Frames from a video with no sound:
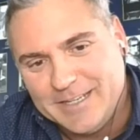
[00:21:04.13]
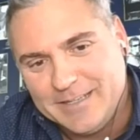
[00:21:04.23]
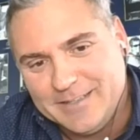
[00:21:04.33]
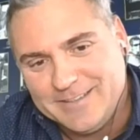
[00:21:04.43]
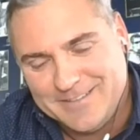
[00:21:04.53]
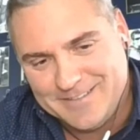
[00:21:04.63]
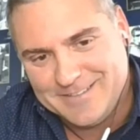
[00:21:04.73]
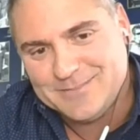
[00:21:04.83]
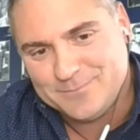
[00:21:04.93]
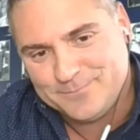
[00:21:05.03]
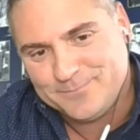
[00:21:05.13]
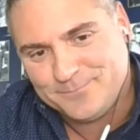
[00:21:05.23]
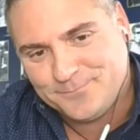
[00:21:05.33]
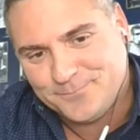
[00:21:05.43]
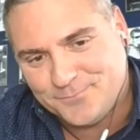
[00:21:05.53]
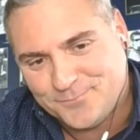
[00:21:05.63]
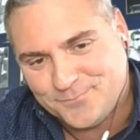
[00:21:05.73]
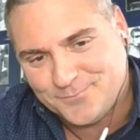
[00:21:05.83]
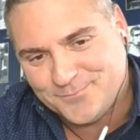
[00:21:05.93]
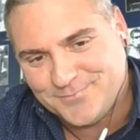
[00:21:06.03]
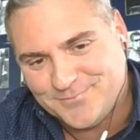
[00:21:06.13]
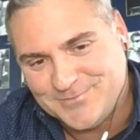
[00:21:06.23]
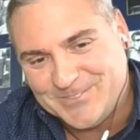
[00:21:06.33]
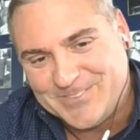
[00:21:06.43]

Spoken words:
[no speech]